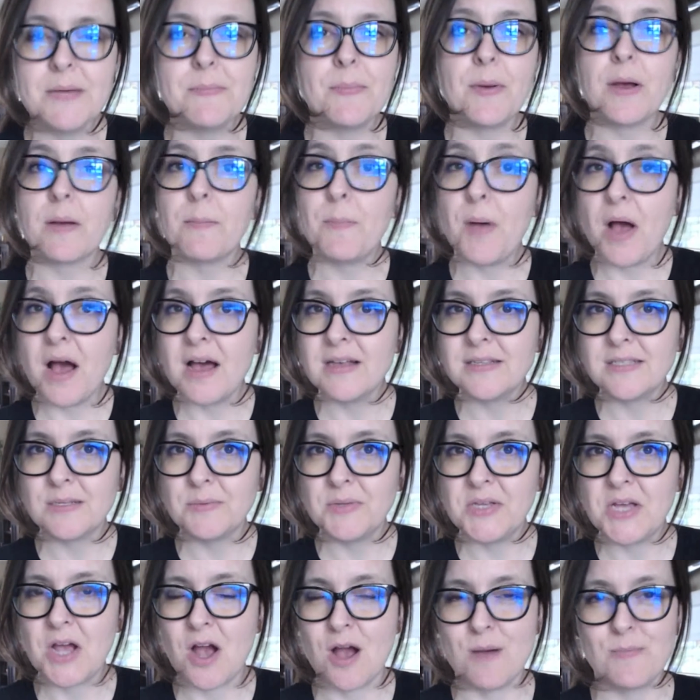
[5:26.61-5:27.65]
but
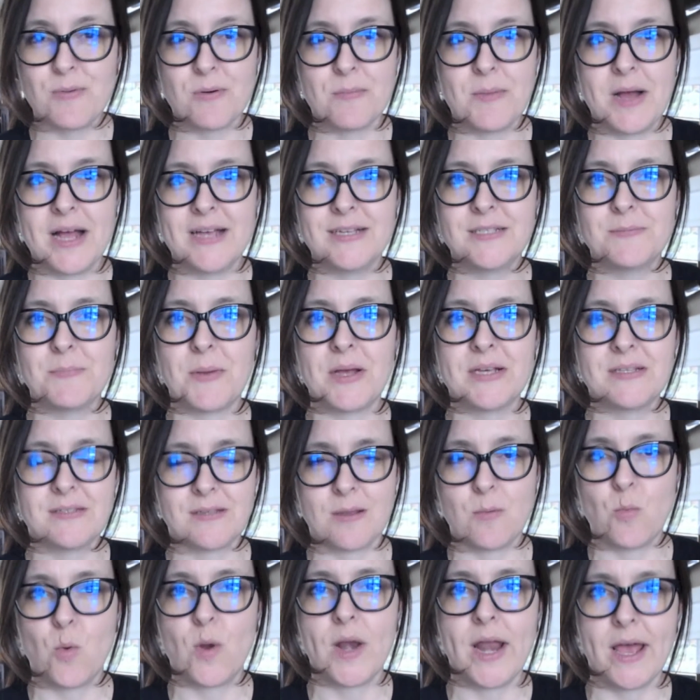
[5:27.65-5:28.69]
possibly compromised by
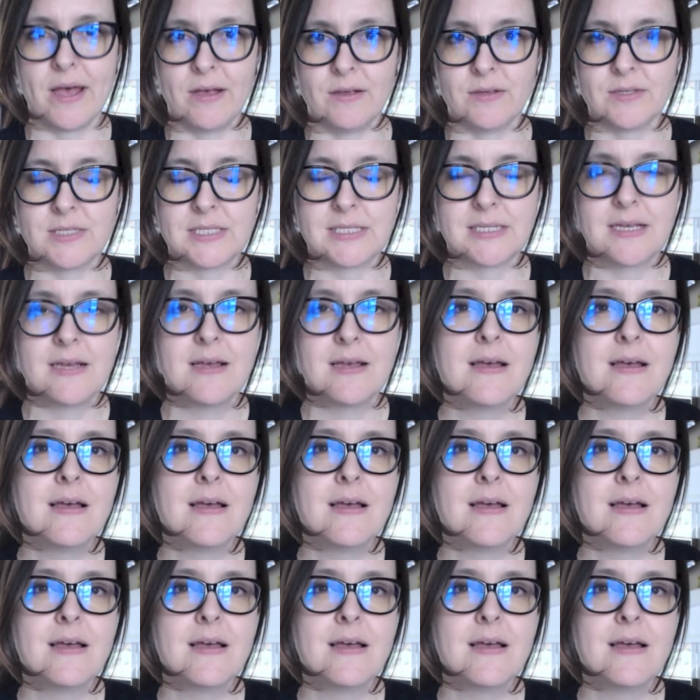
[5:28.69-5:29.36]
someone else.